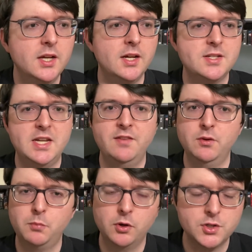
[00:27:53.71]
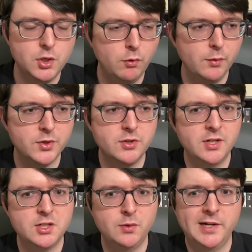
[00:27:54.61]
uh, save a personal one, which I'll
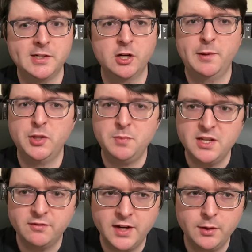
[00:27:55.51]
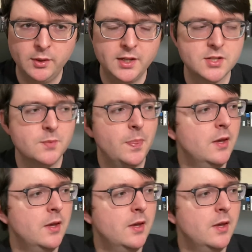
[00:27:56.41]
get to when I talk about the BFI release.